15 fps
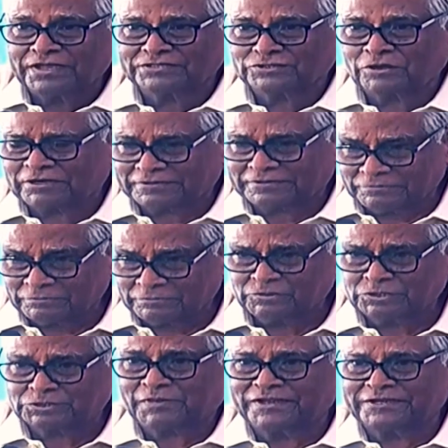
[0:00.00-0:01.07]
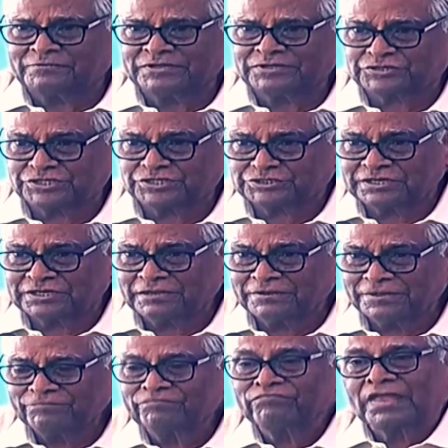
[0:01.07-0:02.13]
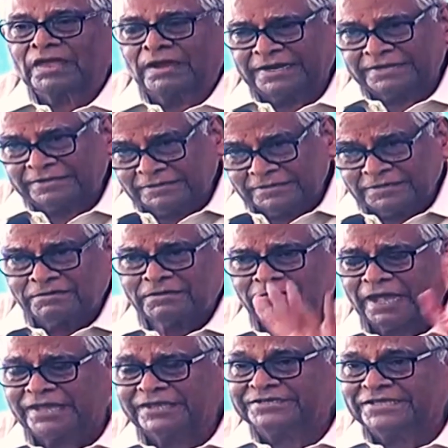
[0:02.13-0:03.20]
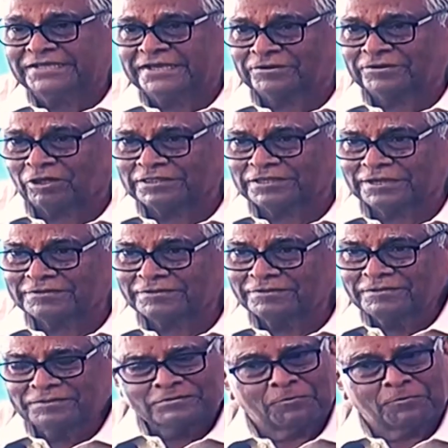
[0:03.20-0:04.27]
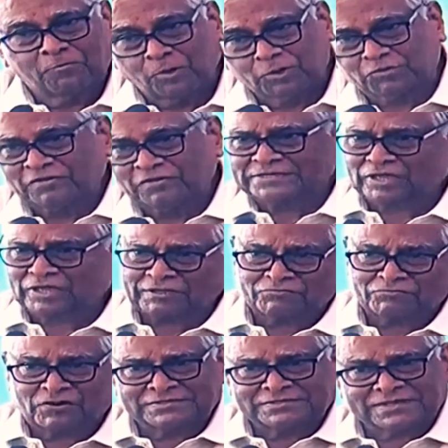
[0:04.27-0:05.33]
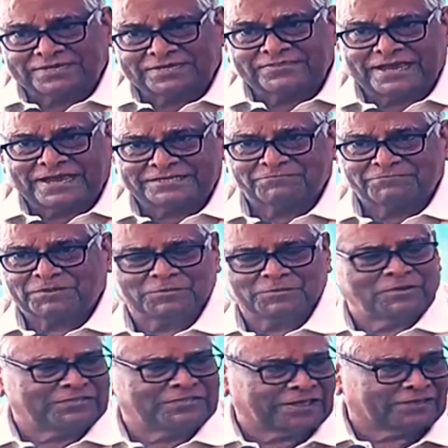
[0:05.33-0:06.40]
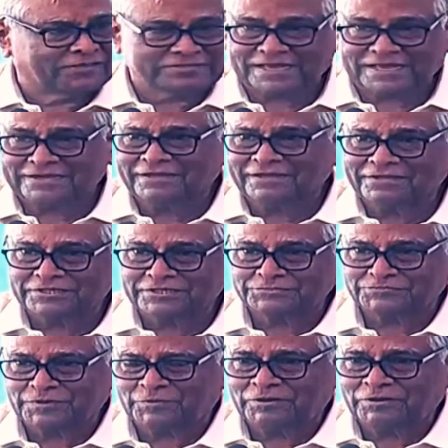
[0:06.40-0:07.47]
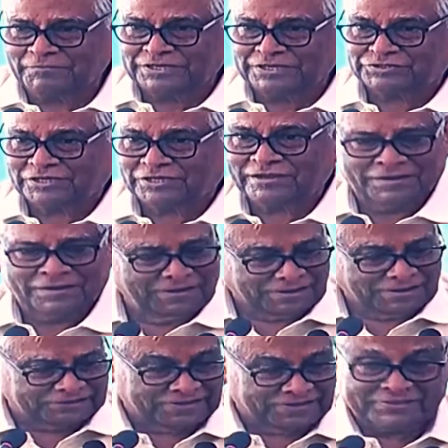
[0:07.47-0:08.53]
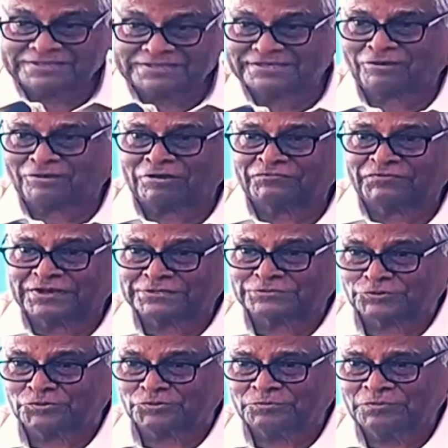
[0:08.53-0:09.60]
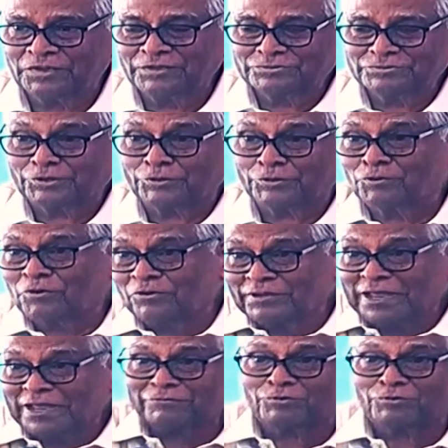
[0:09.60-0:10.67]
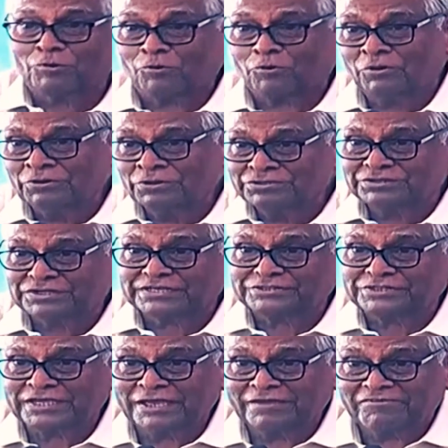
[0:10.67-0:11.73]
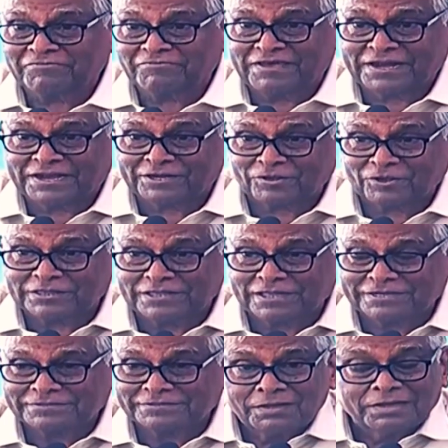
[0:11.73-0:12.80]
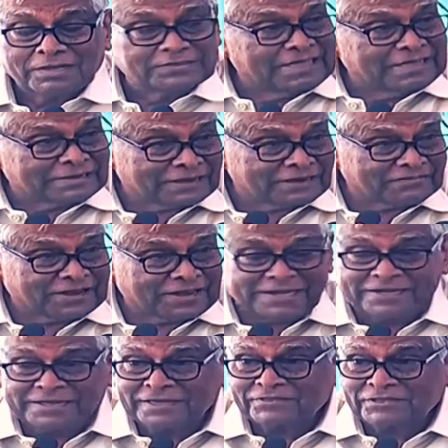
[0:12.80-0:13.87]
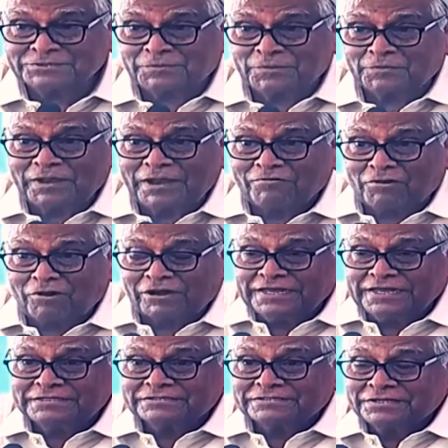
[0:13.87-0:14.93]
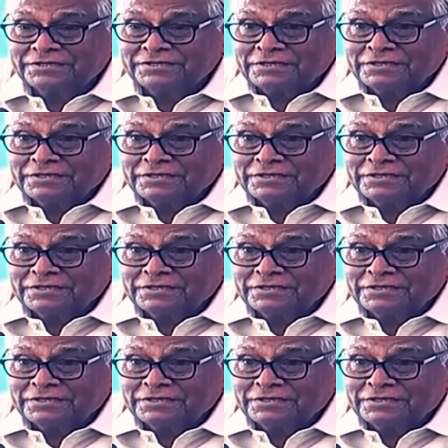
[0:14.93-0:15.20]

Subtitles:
he has got municipal administration and IT and all that. Now, both wings, on one side, the IT people, on the other side, these people, minister, and then there is a conference room. So you don't have to go searching everywhere and all that. Then another idea these people have got is